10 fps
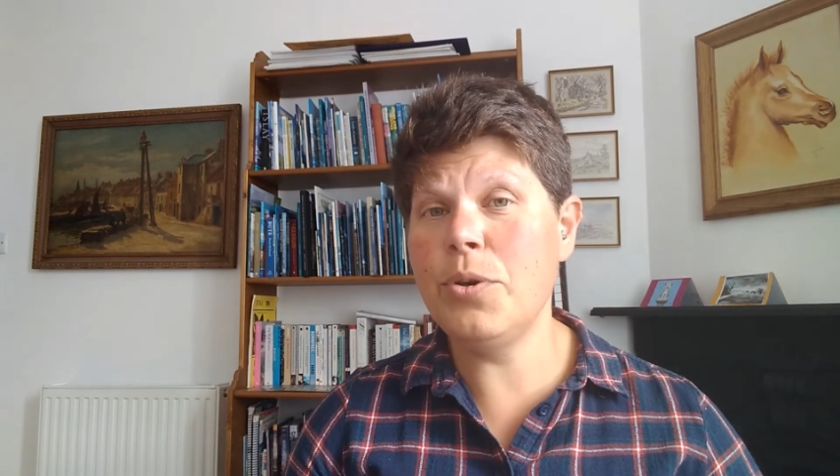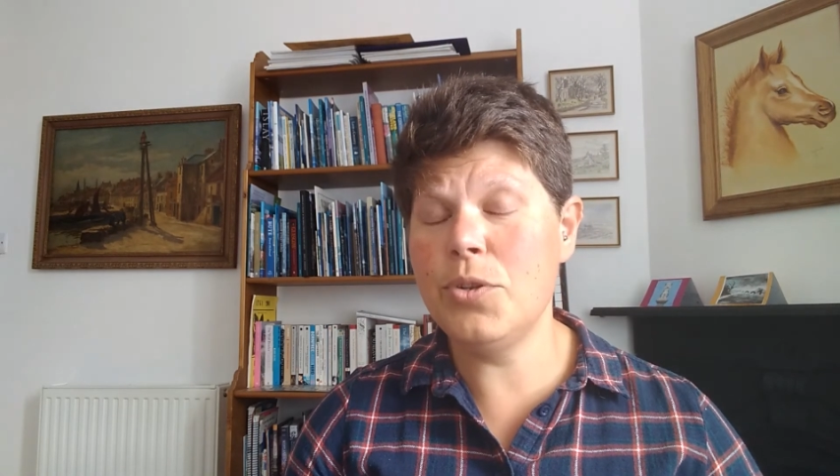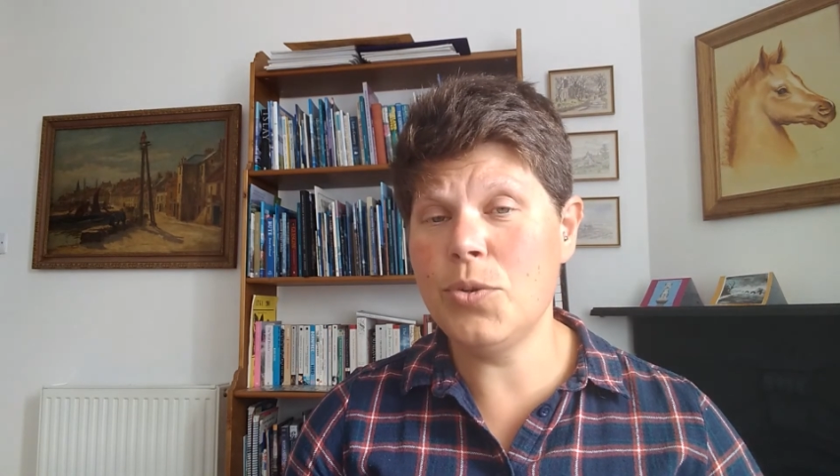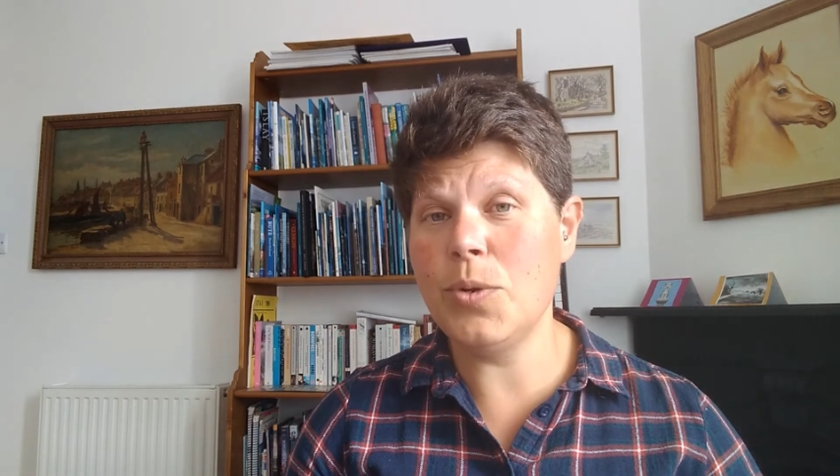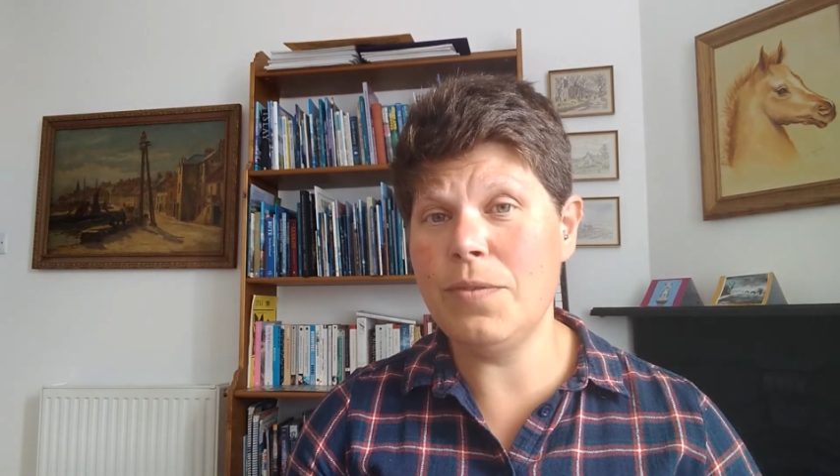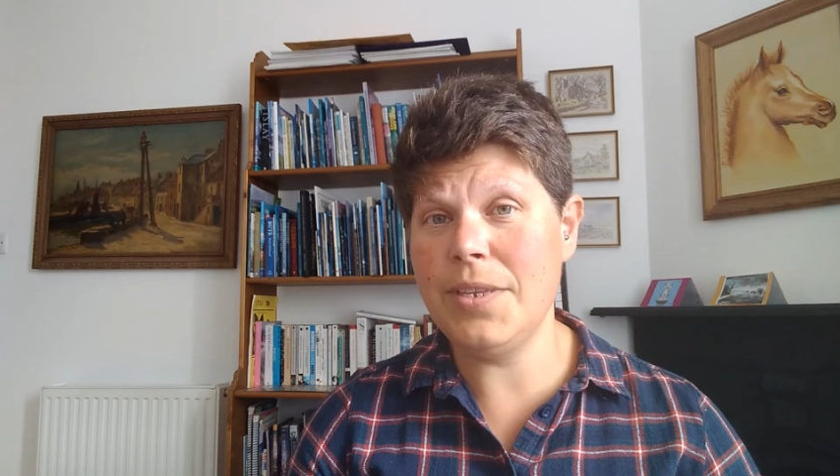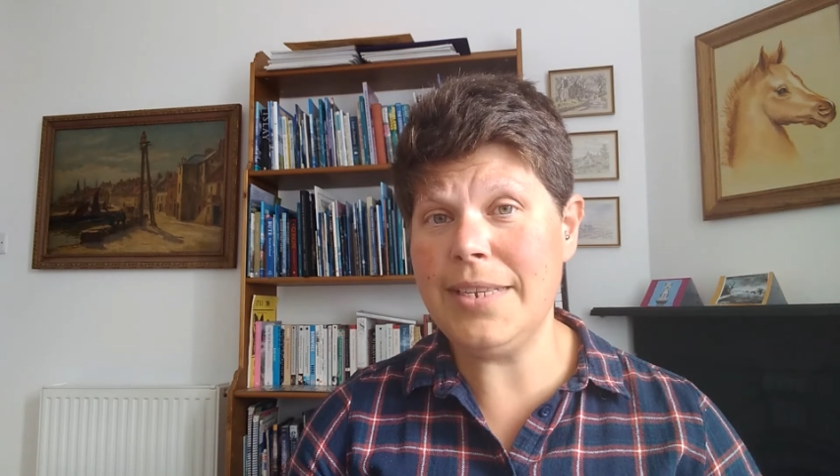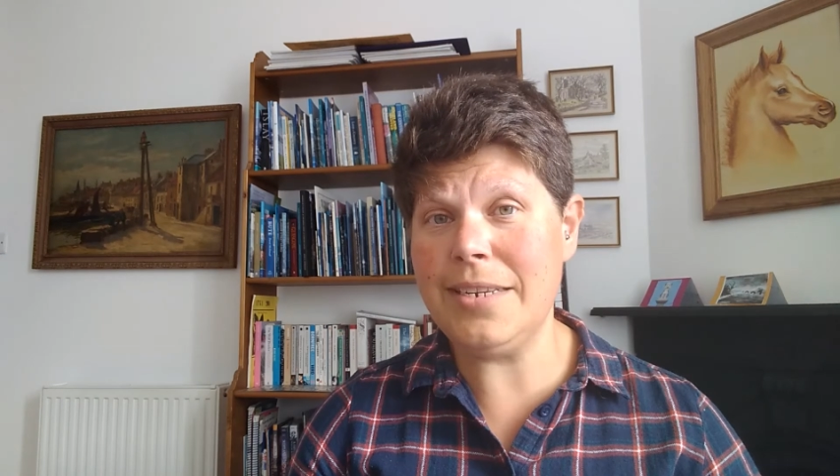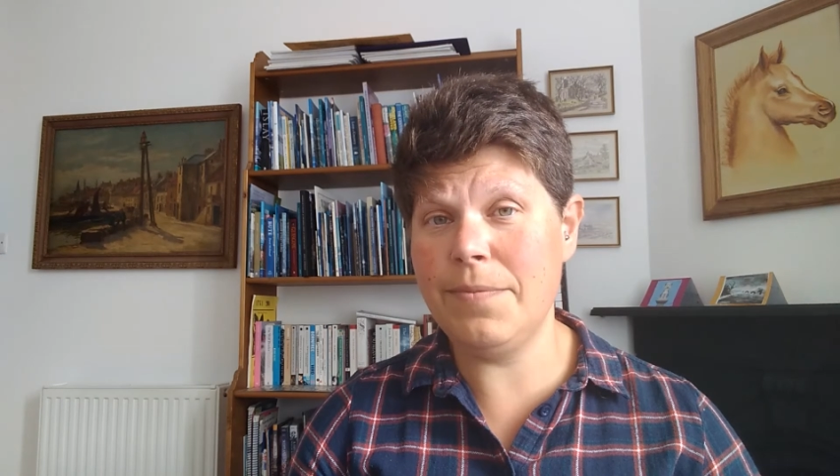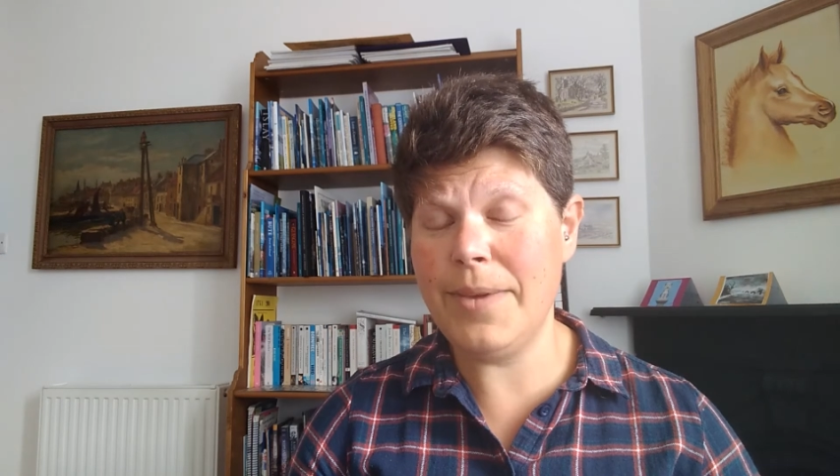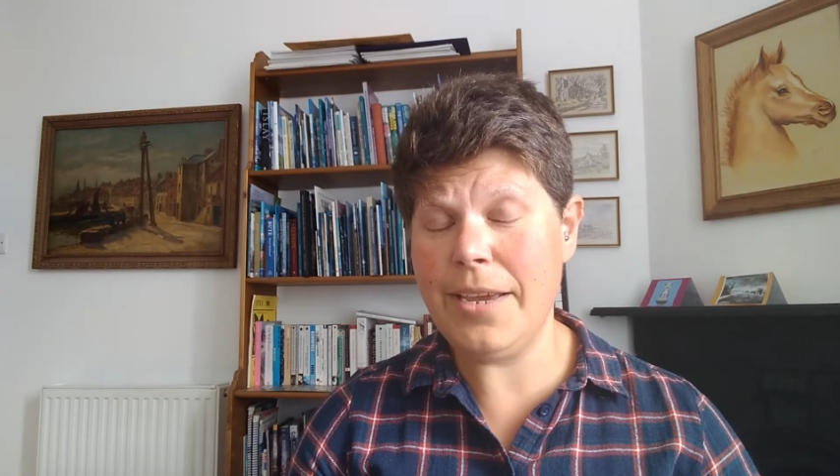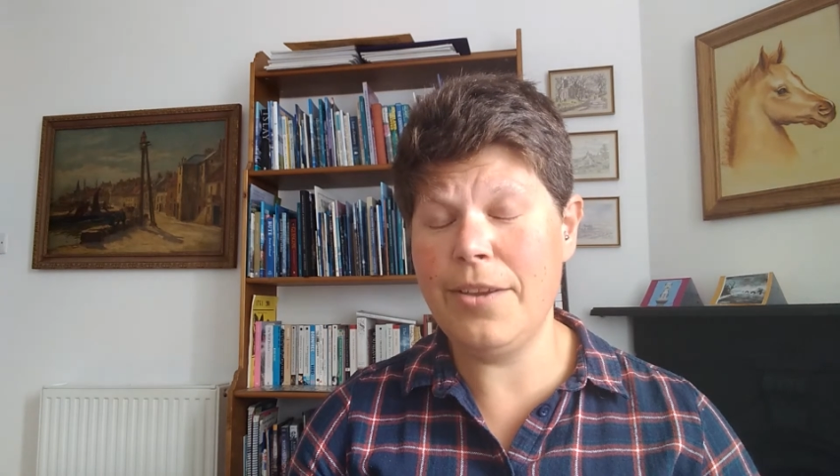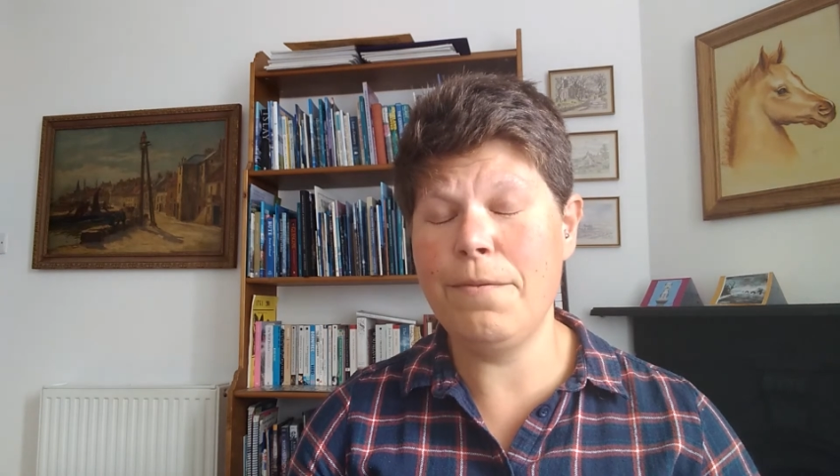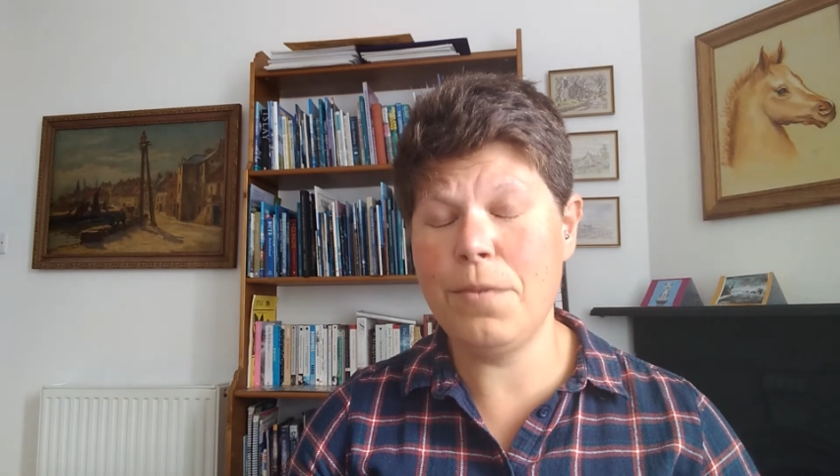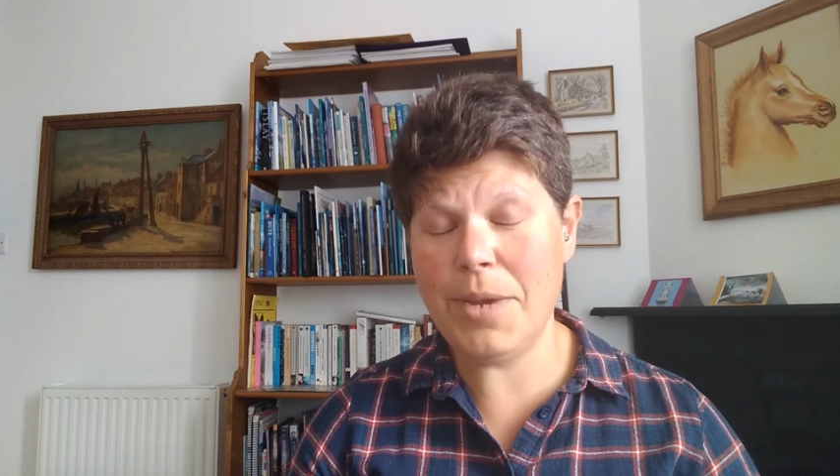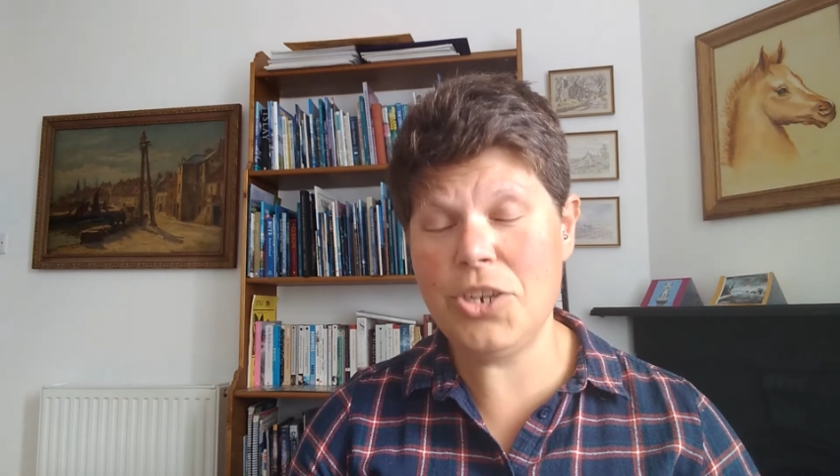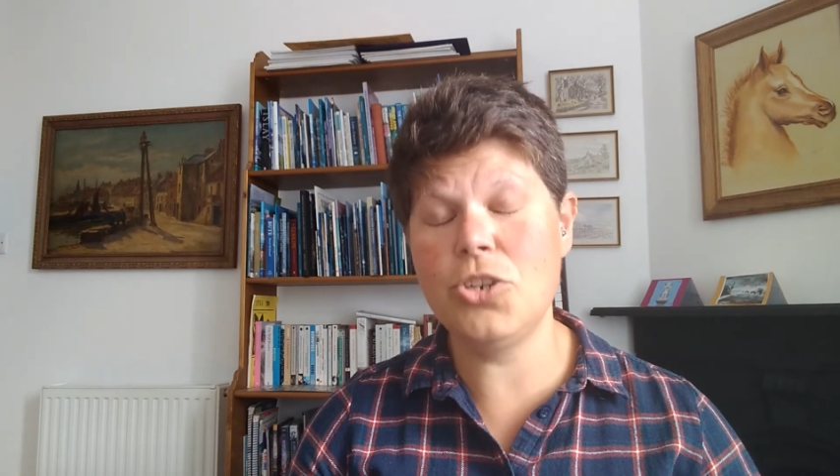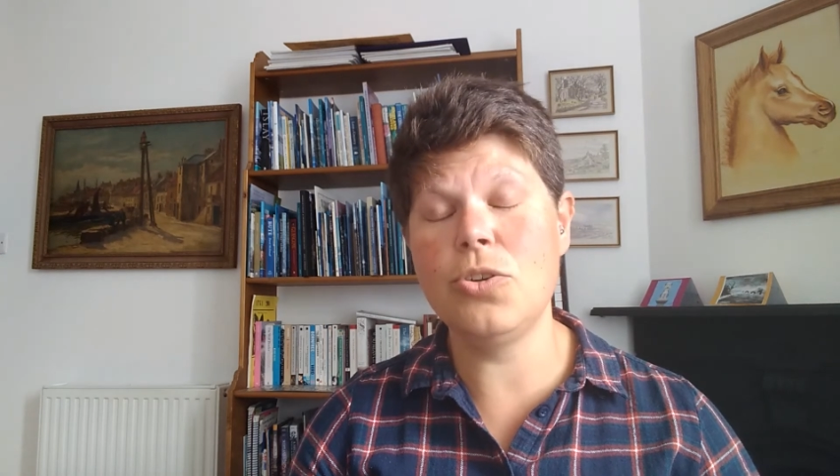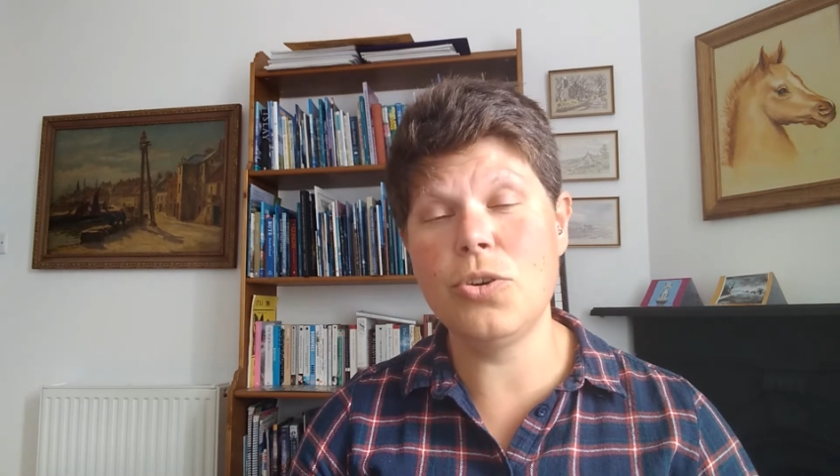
put all of this information